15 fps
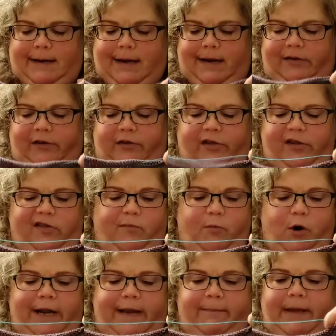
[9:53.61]
not till this
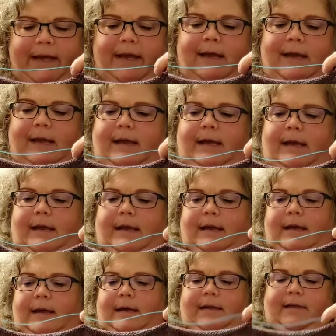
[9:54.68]
morning, but
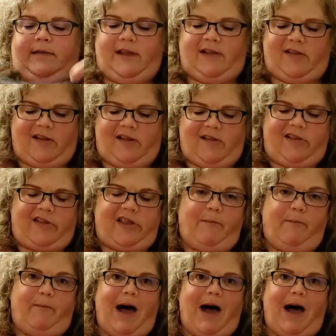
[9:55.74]
this is the